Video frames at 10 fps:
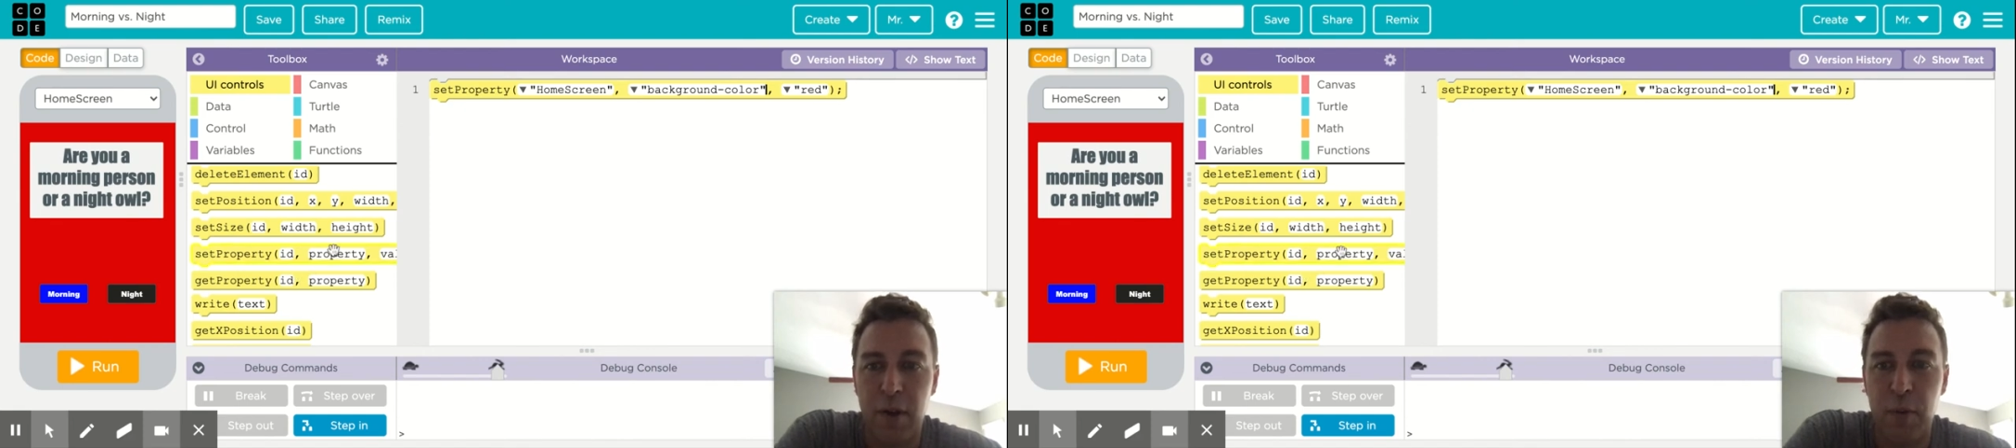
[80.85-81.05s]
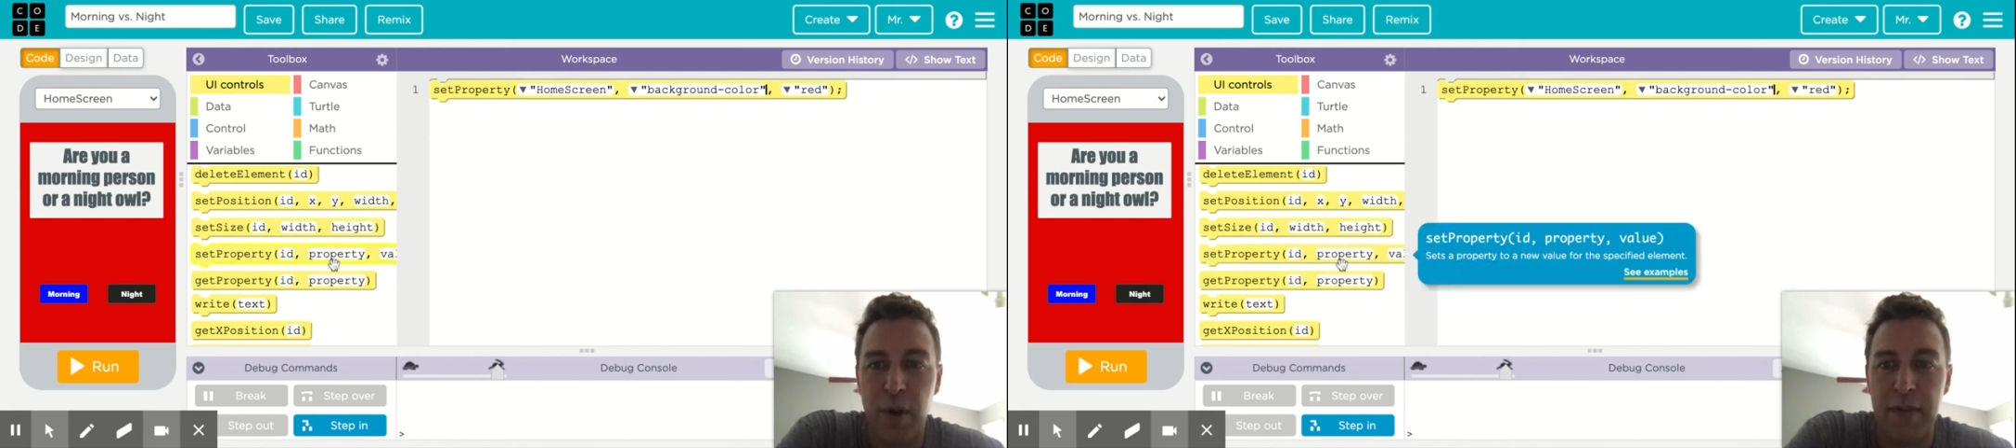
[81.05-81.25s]

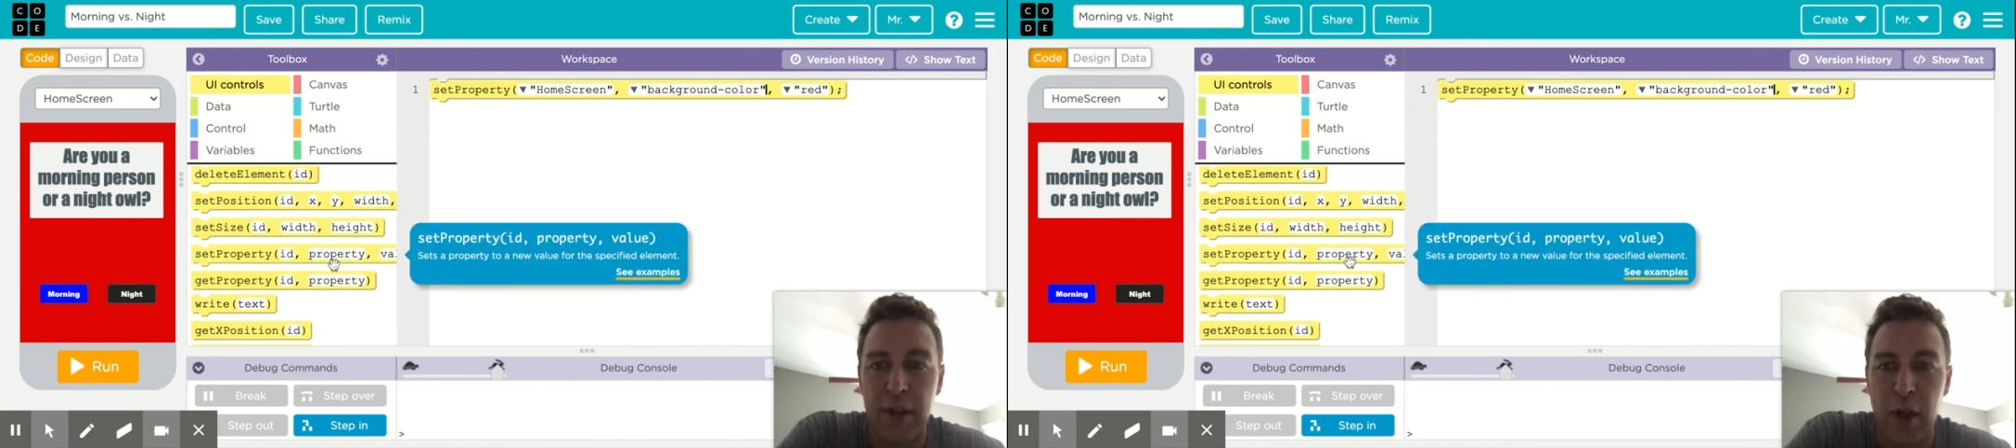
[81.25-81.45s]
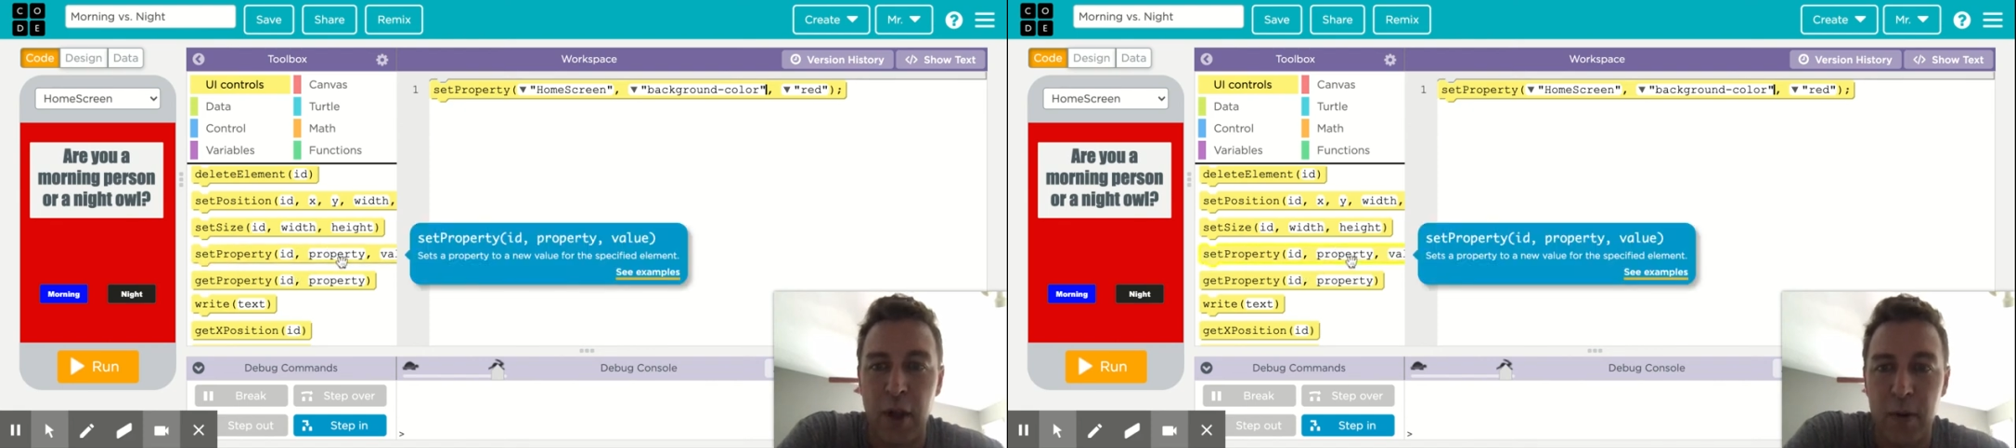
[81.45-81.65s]
we have to
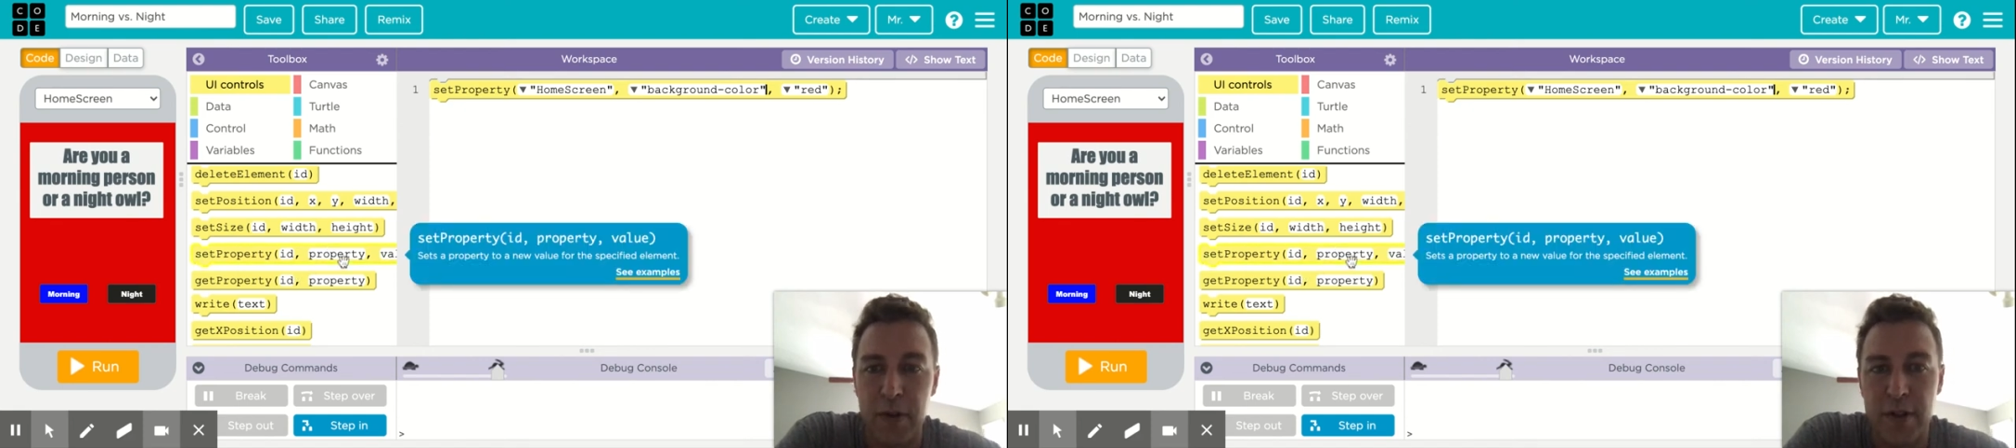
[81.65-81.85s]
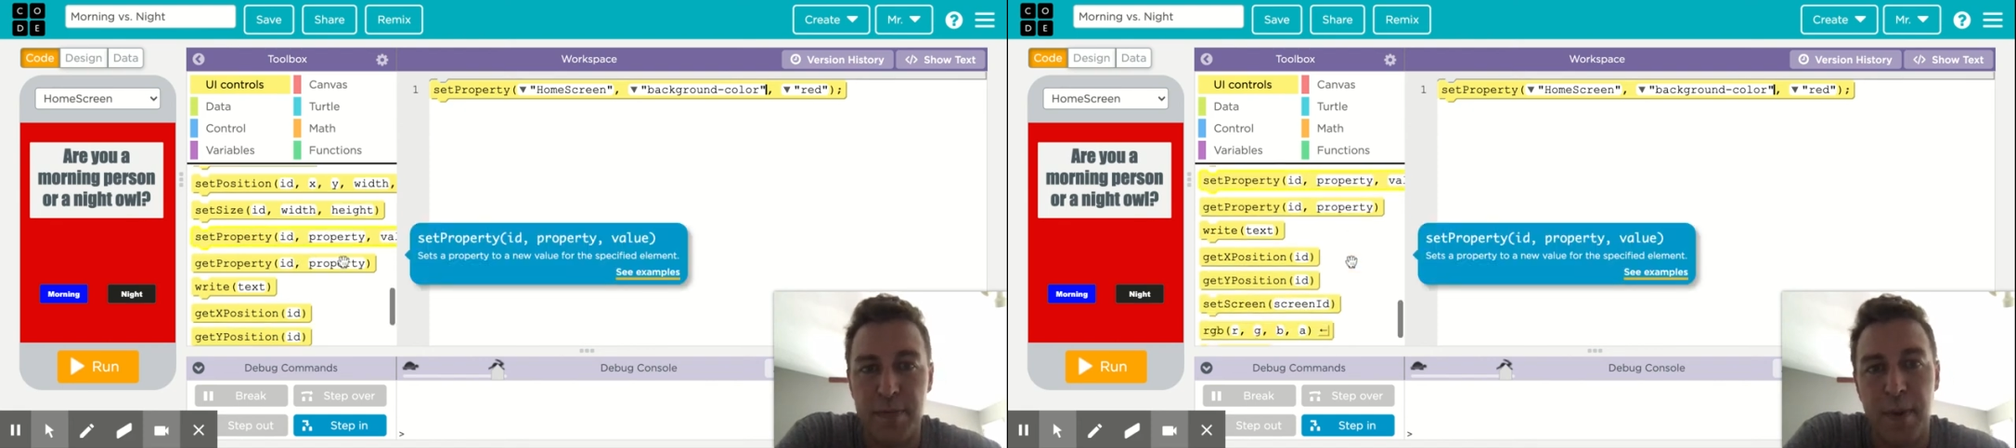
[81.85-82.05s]
code
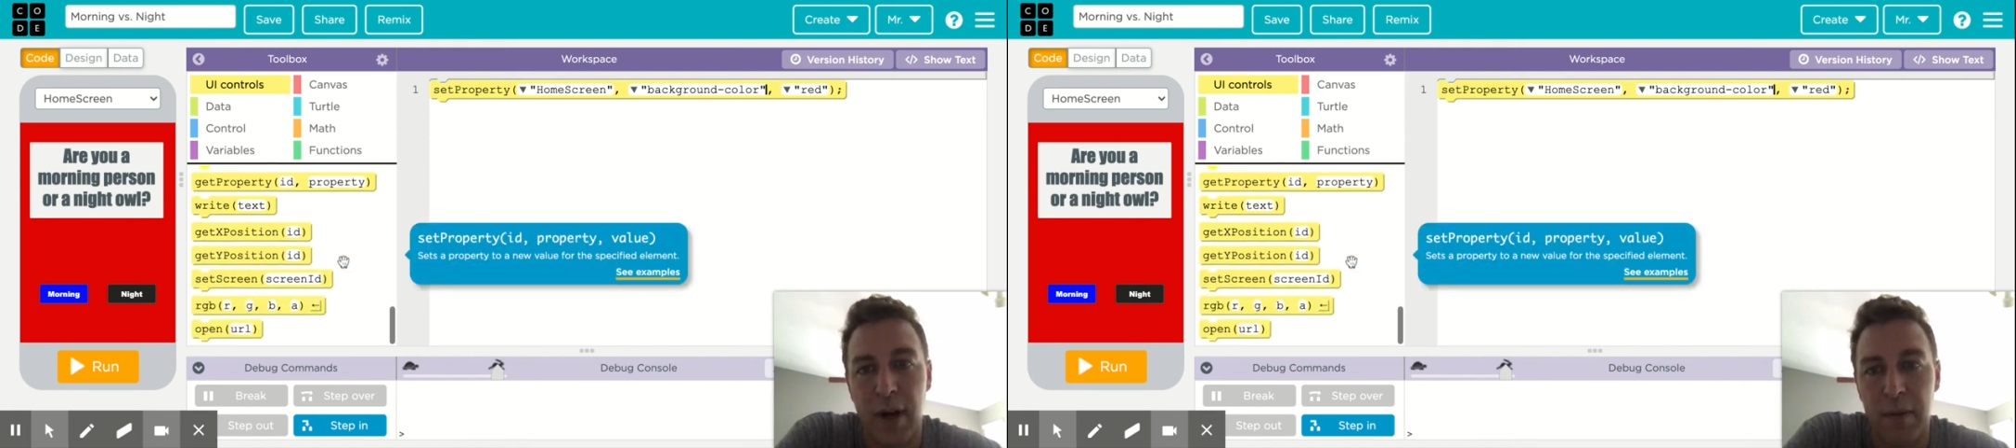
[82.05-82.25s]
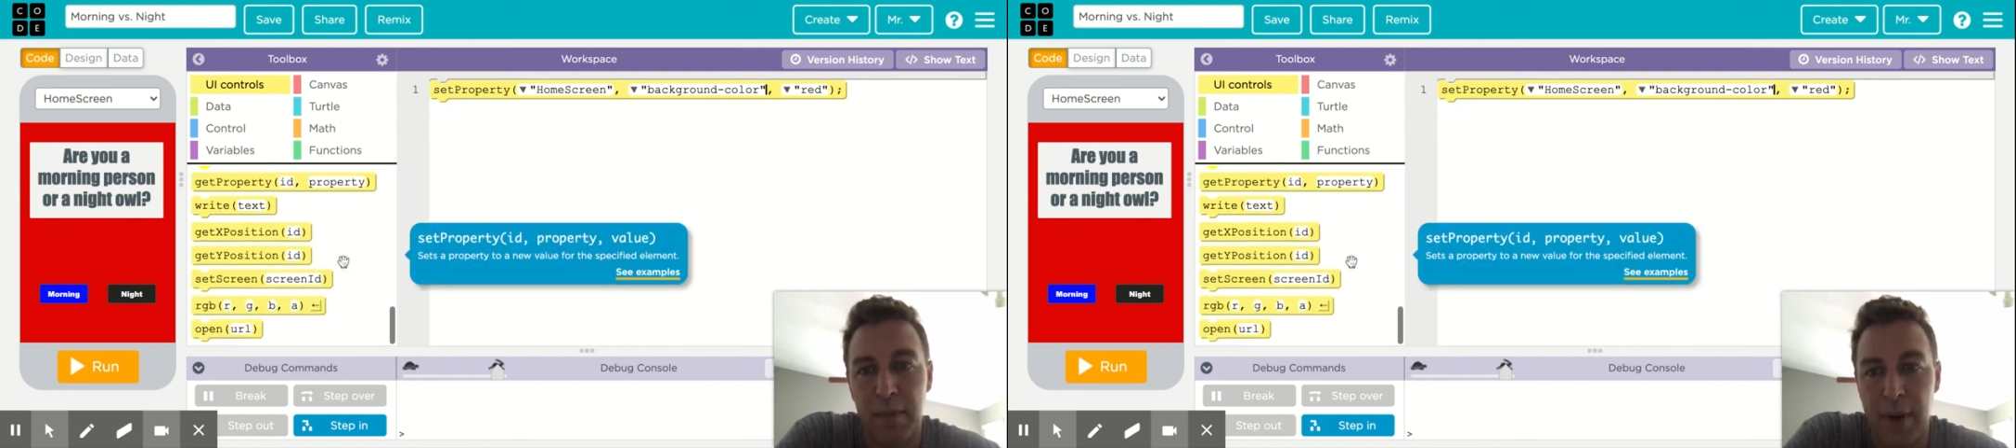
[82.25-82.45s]
this
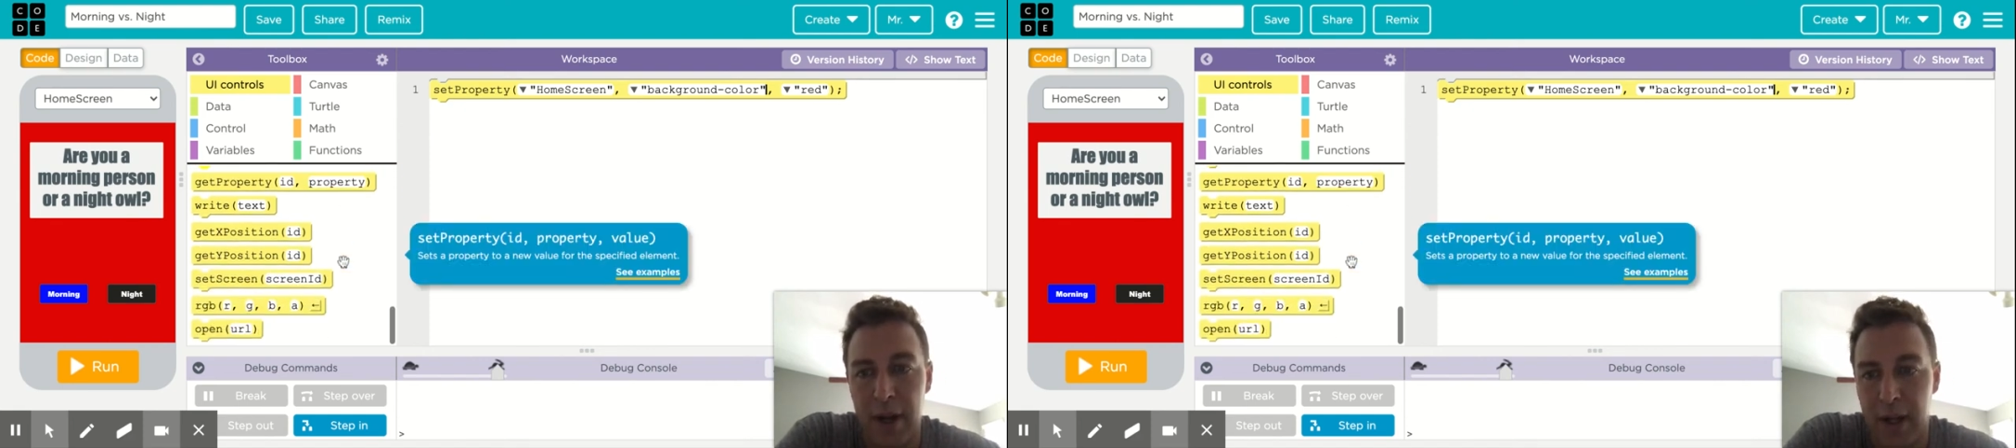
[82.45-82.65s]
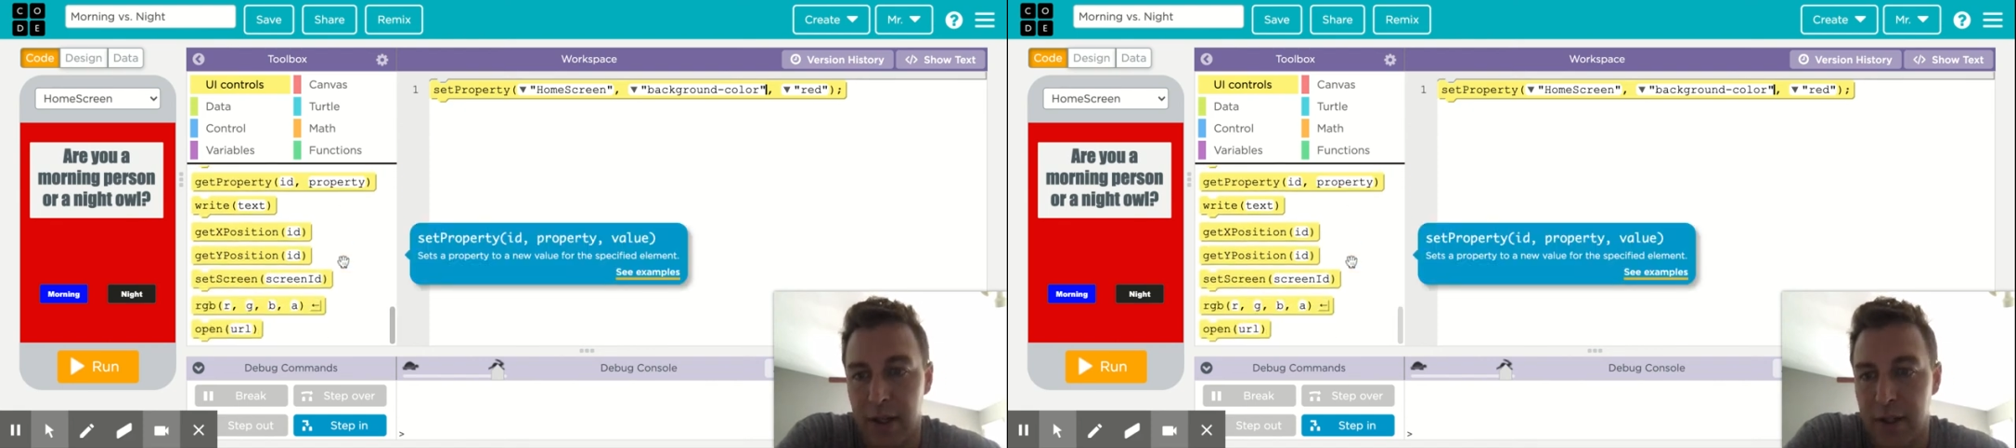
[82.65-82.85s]
button